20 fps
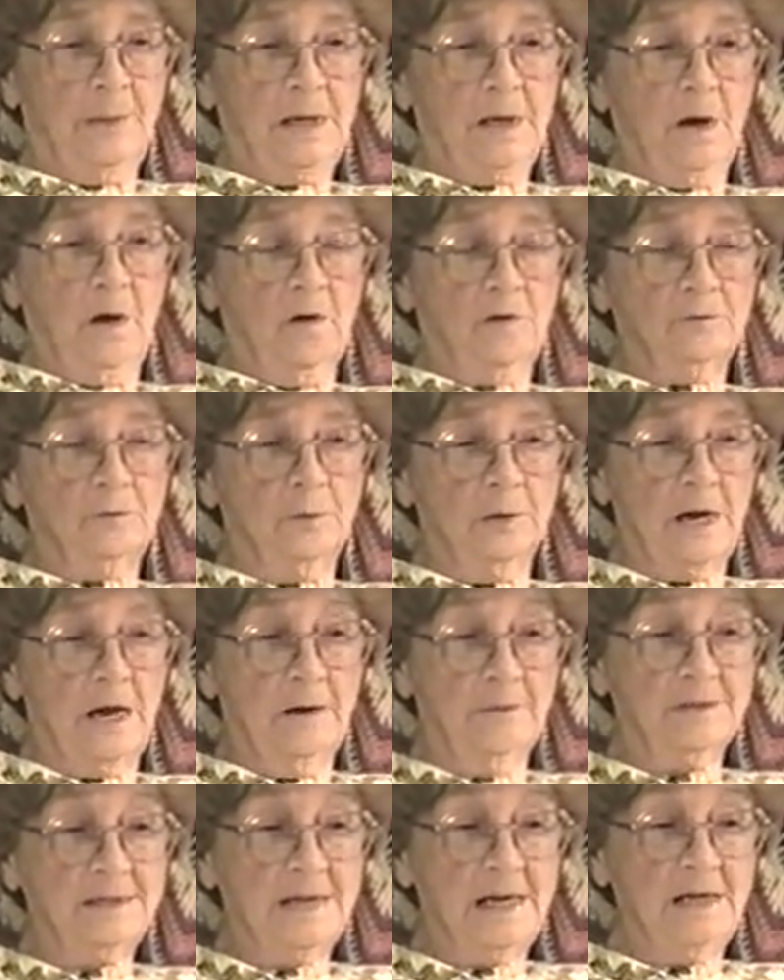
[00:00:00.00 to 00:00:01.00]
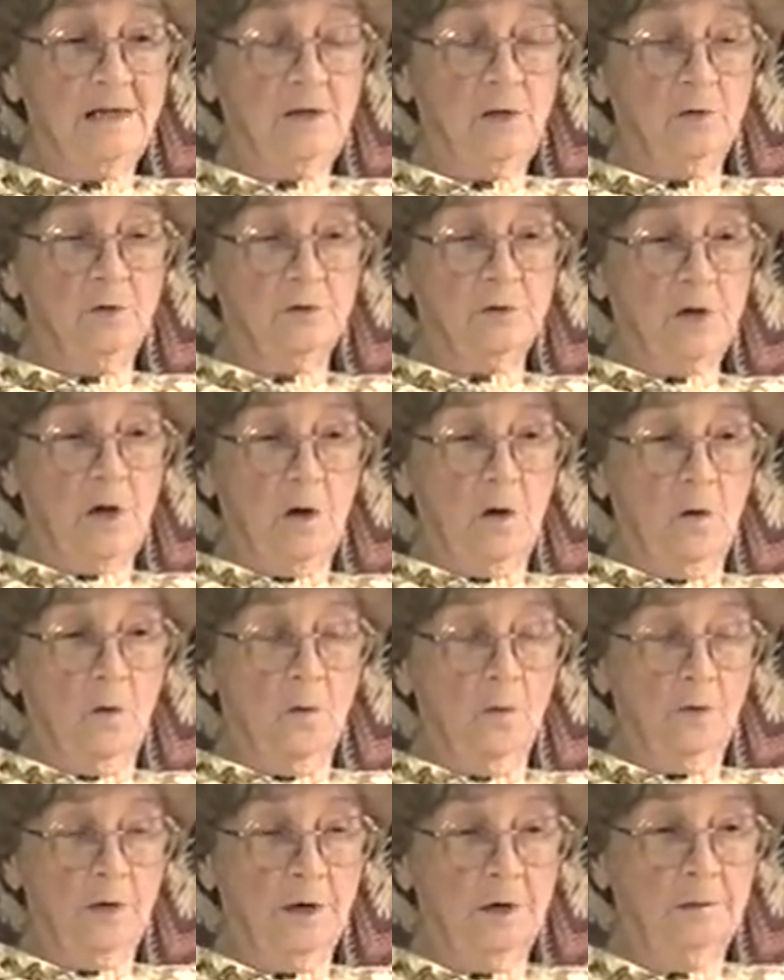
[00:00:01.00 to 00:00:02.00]
Because when I was 8 years
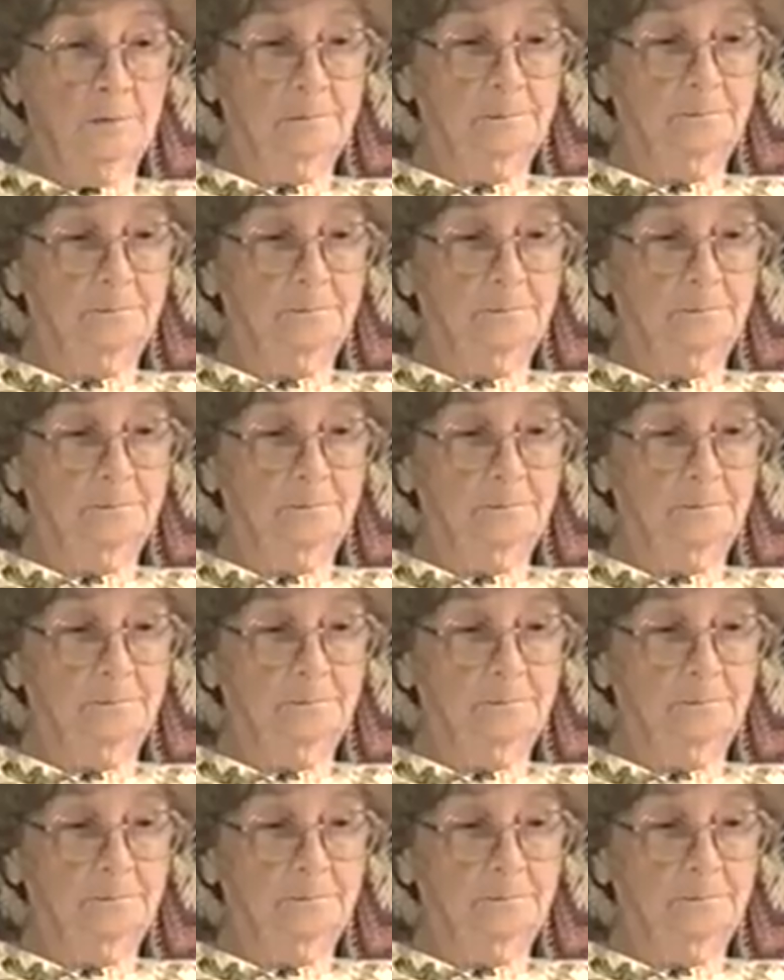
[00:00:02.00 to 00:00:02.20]
old,